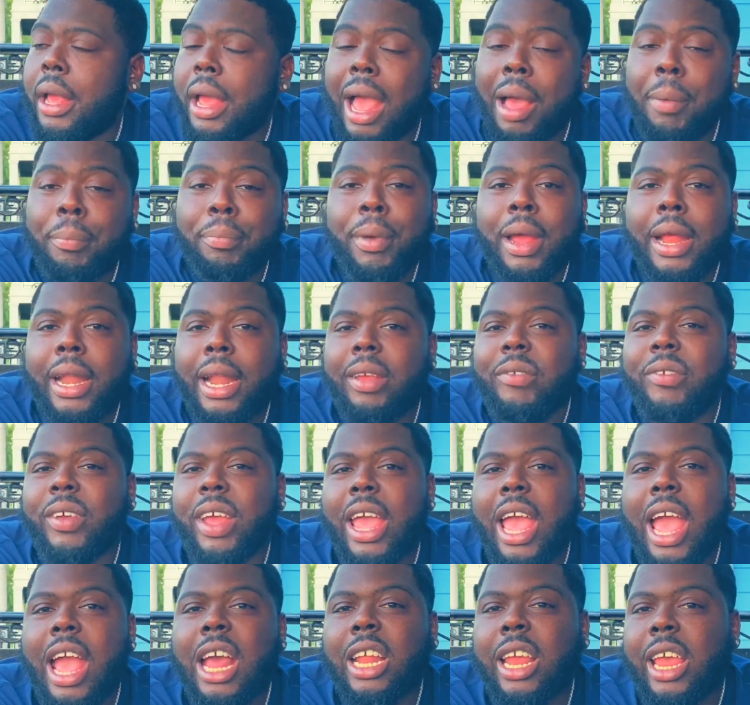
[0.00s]
I might not
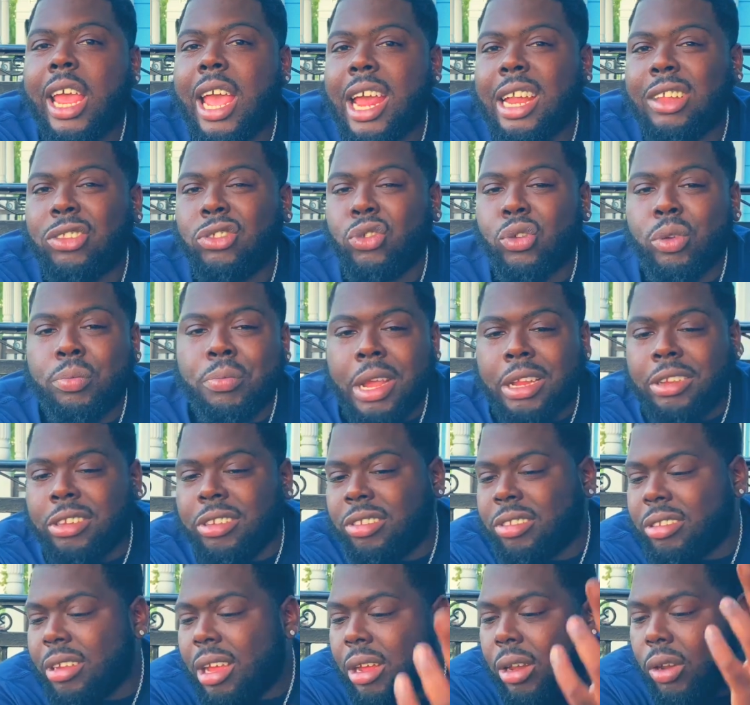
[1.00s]
even have an attitude. It might
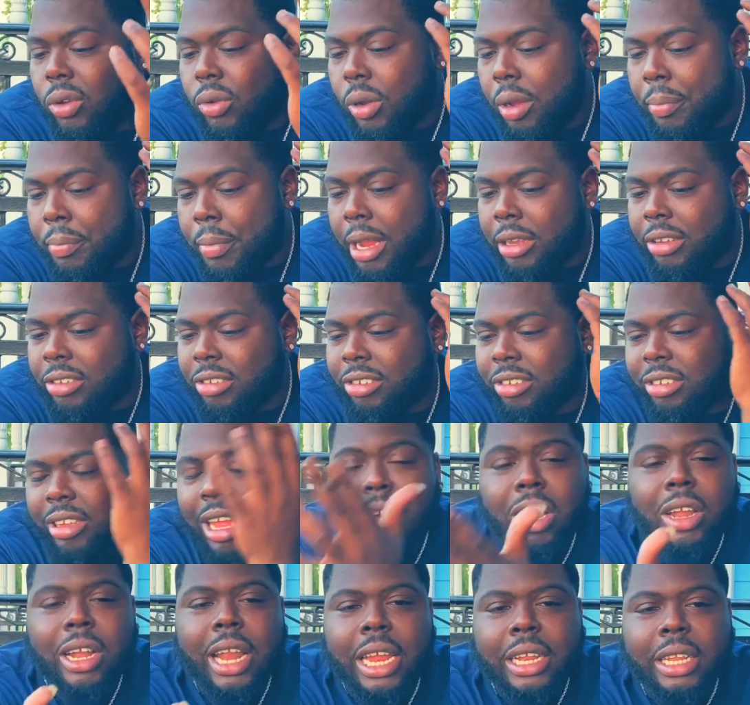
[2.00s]
just sound
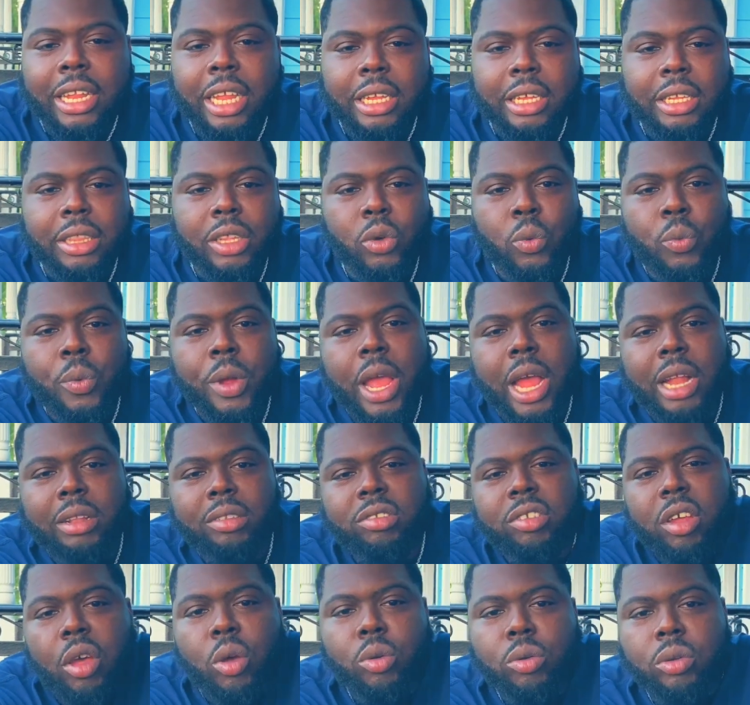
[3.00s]
like that because of the way I
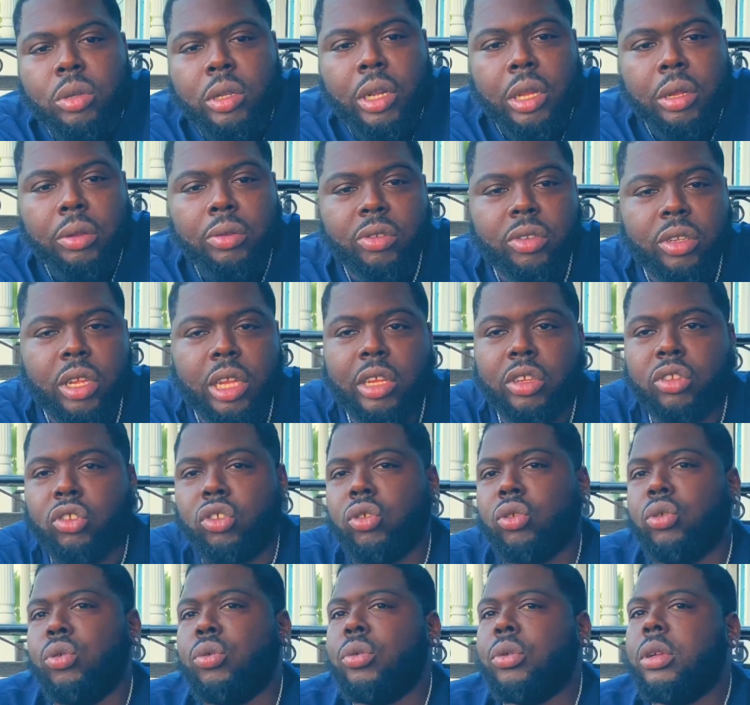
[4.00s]
talk, you know what I'm
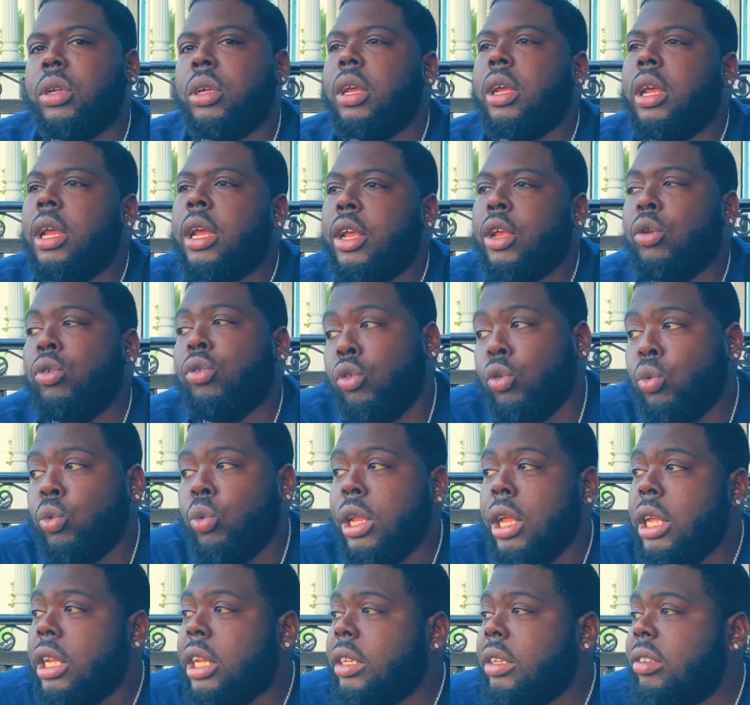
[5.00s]
saying? So, You
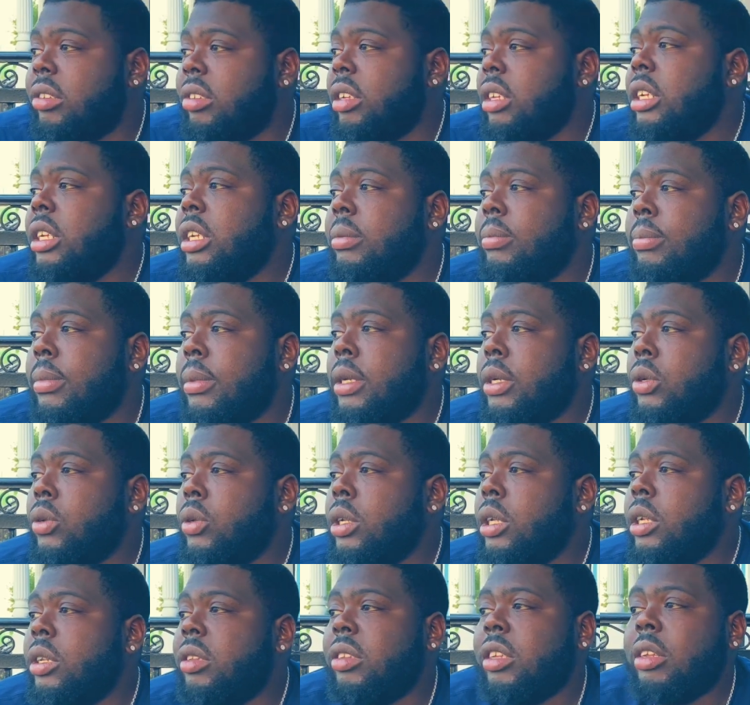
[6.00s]
need a team, man. You
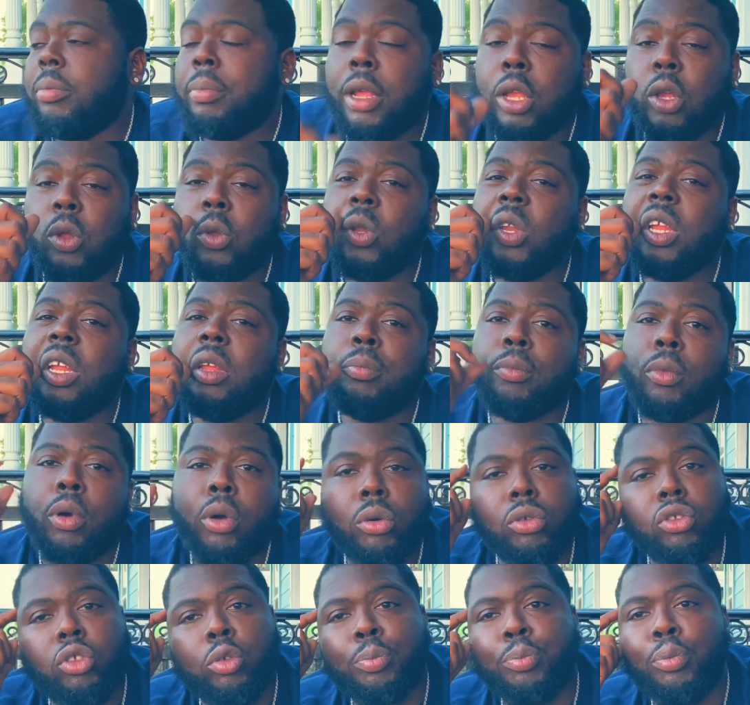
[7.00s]
need a team, man. You need
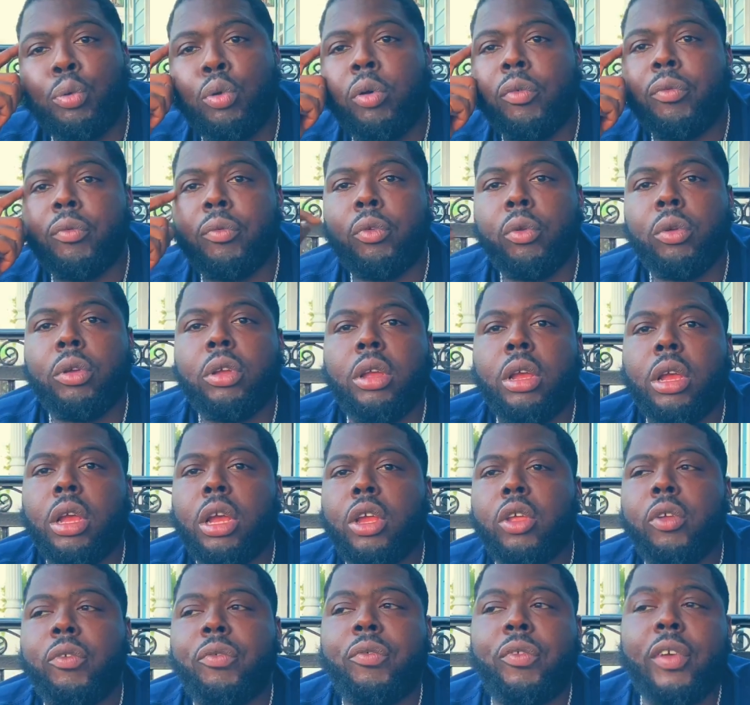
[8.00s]
more support from your
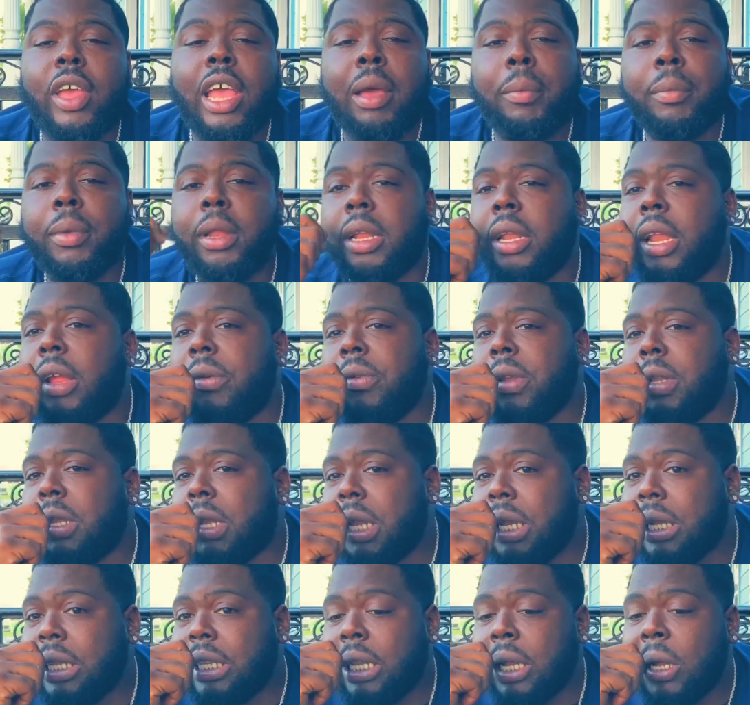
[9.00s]
girl, your family, and
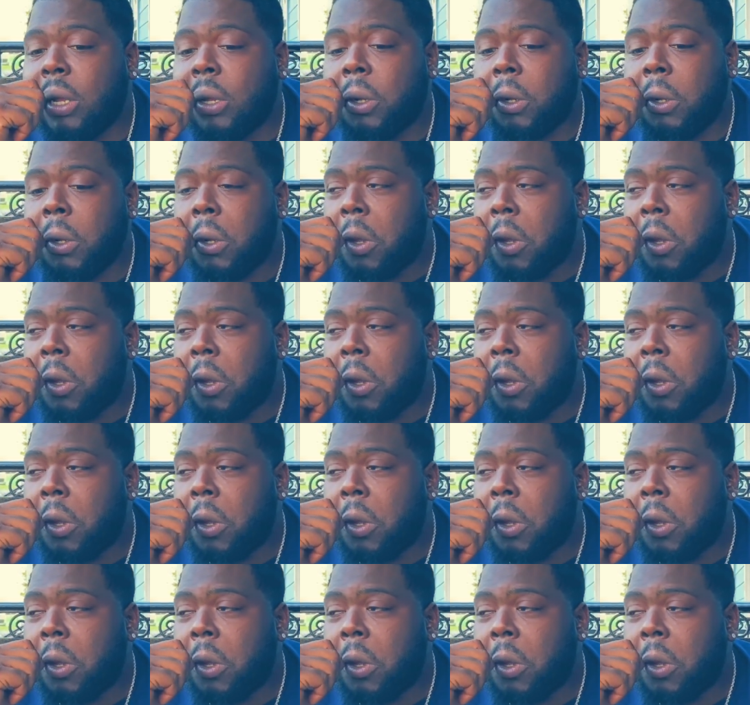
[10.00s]
everything, dog.